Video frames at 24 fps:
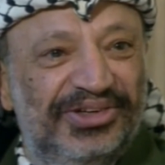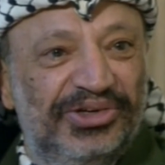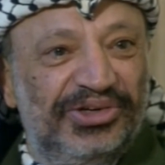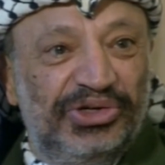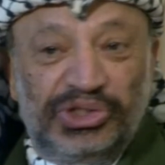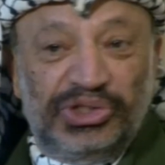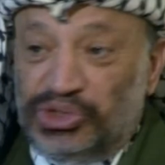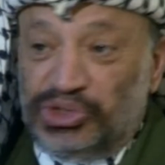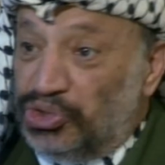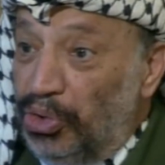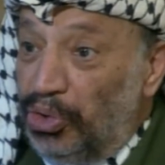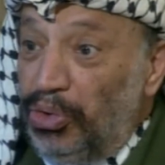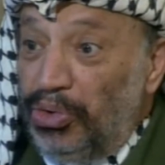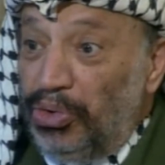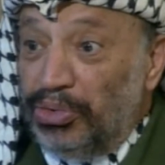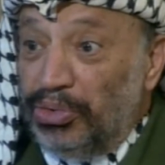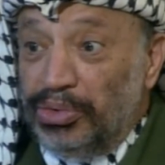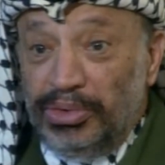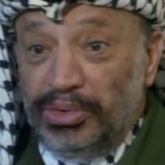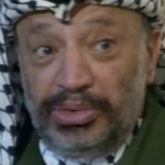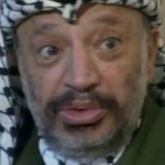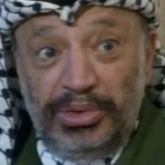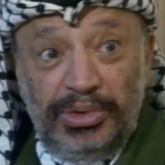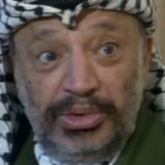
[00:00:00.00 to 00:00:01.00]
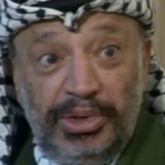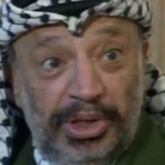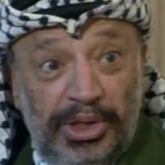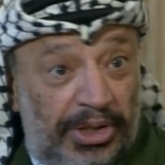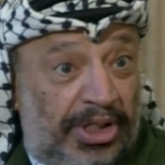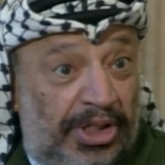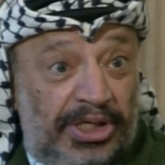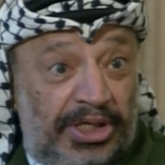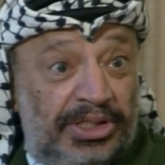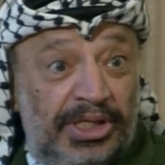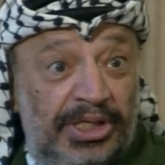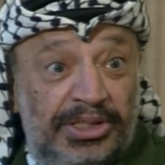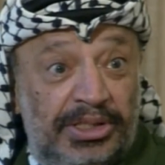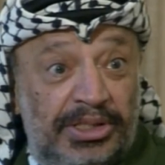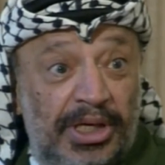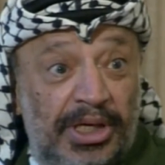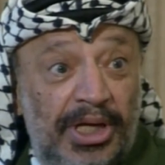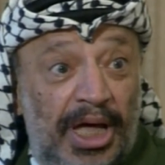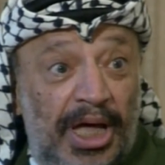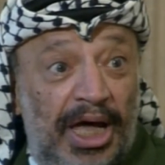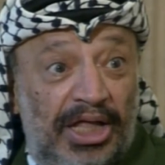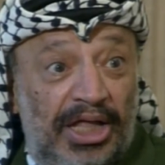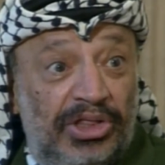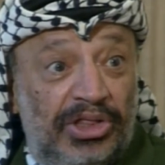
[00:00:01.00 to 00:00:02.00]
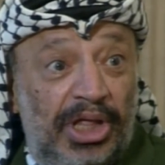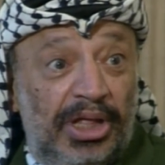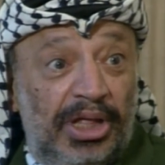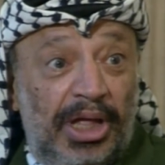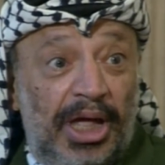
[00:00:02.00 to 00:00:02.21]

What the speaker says: So this is had